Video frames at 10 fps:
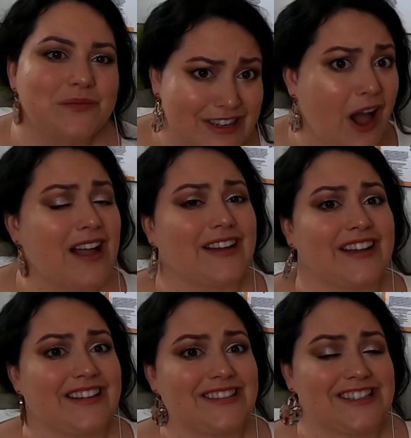Not
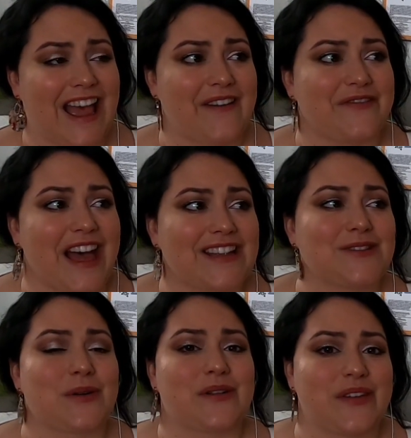good to have that
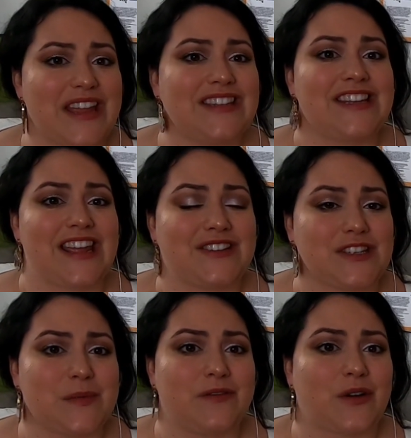sort of intake
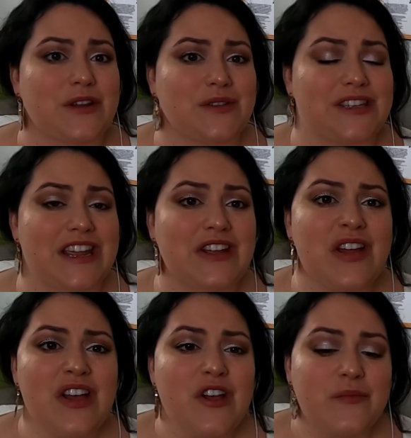just before you sing,
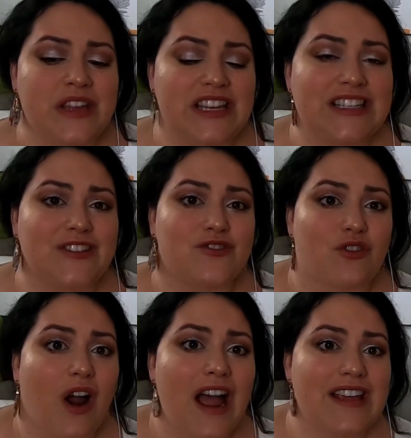because it
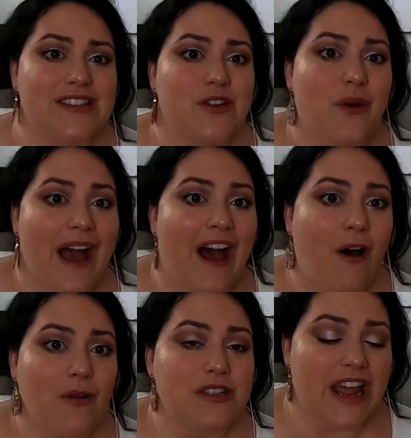dries you
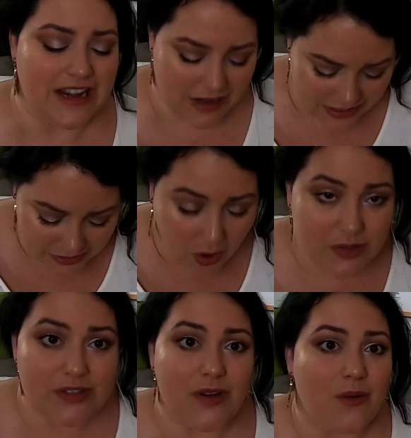out, and it's
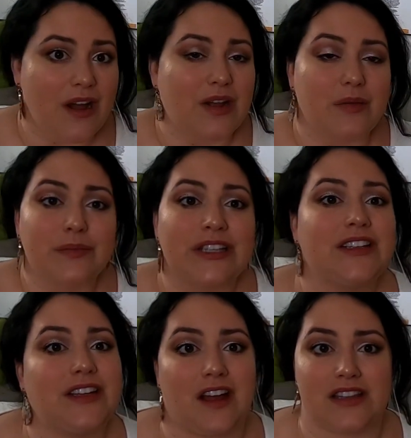also a
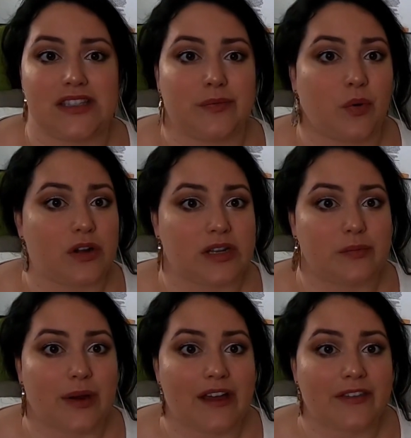completely
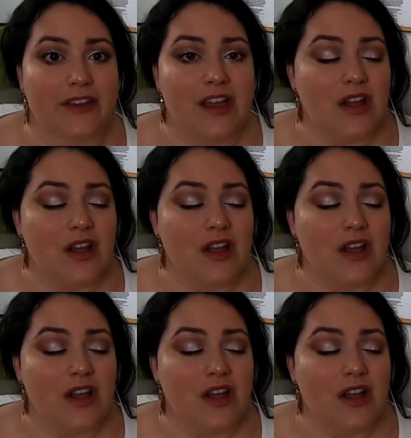unsupported breath.